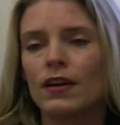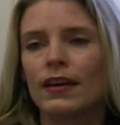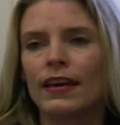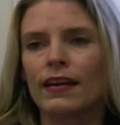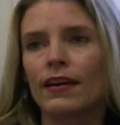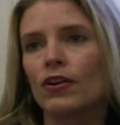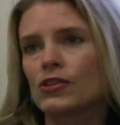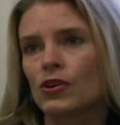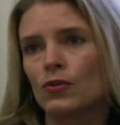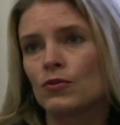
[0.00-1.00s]
And I
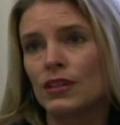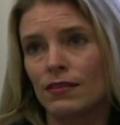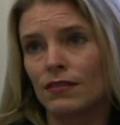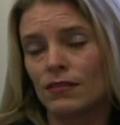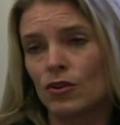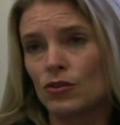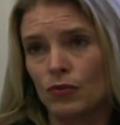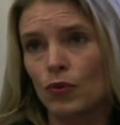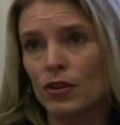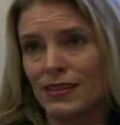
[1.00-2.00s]
also couldn't
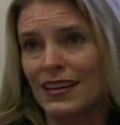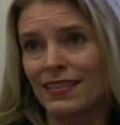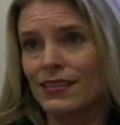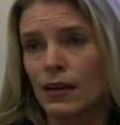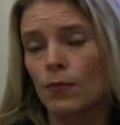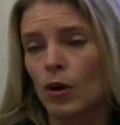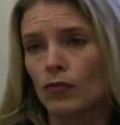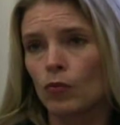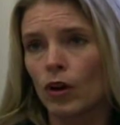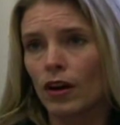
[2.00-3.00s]
afford to take the time
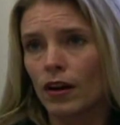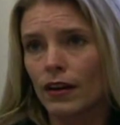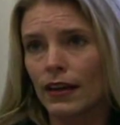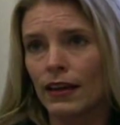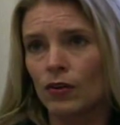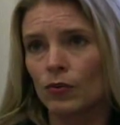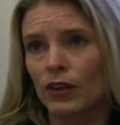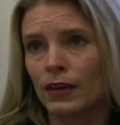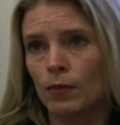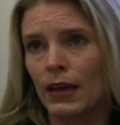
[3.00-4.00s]
off work and
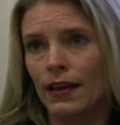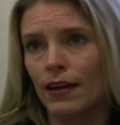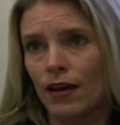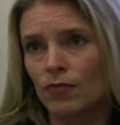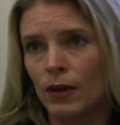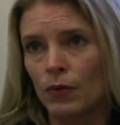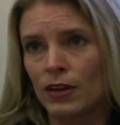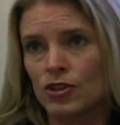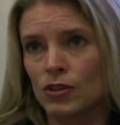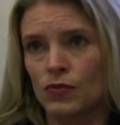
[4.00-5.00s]
only get paid half my
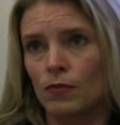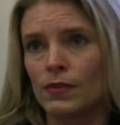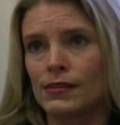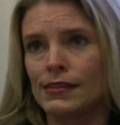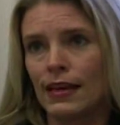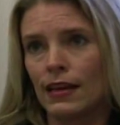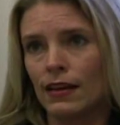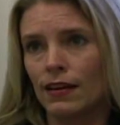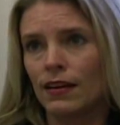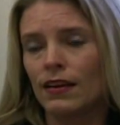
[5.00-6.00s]
wages from the
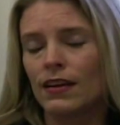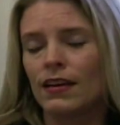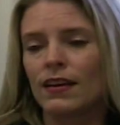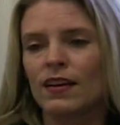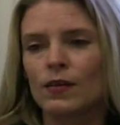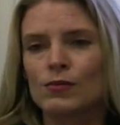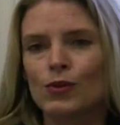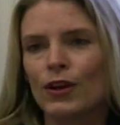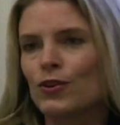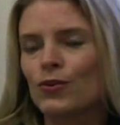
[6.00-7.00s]
state.
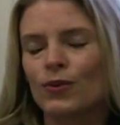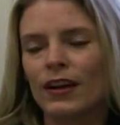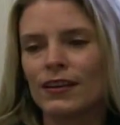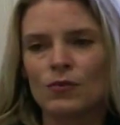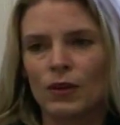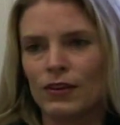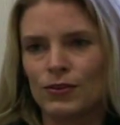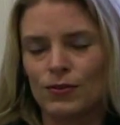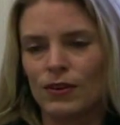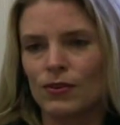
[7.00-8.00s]
So I knew I didn't want to
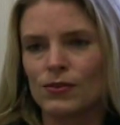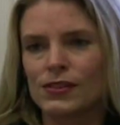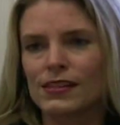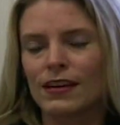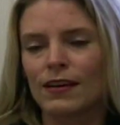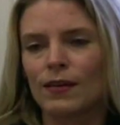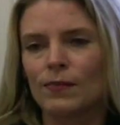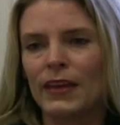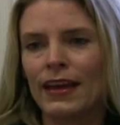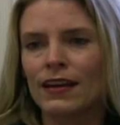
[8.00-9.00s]
do those.
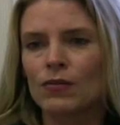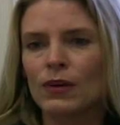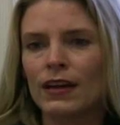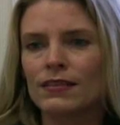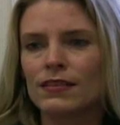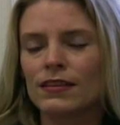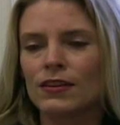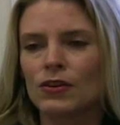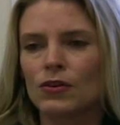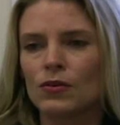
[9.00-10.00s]
And I read,
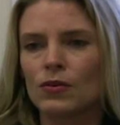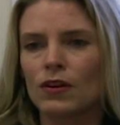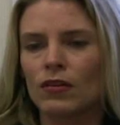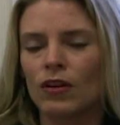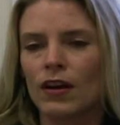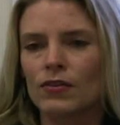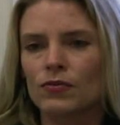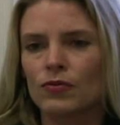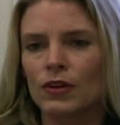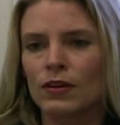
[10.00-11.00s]
a lot
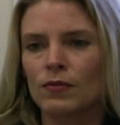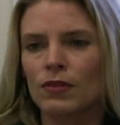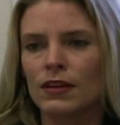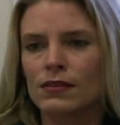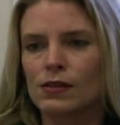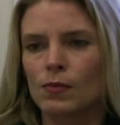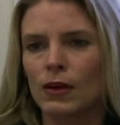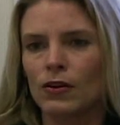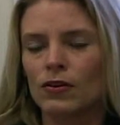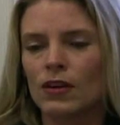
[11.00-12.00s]
of things
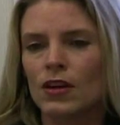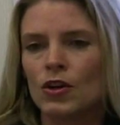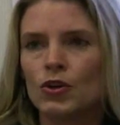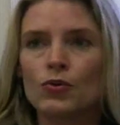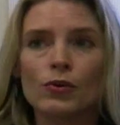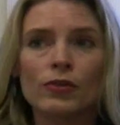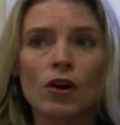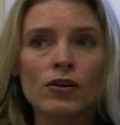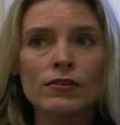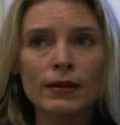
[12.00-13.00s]
about uterine
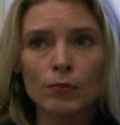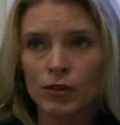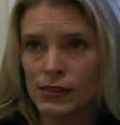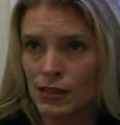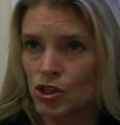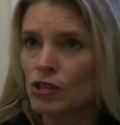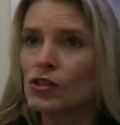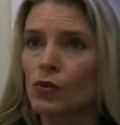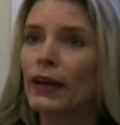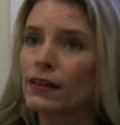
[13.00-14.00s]
artery embolization,
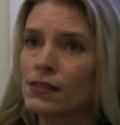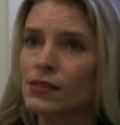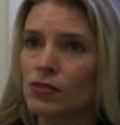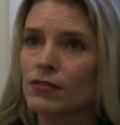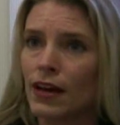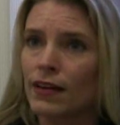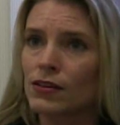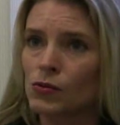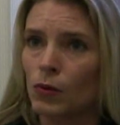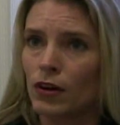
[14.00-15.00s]
so I considered that
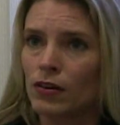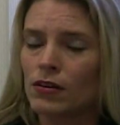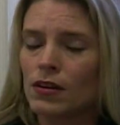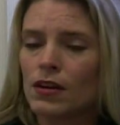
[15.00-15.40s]
as well.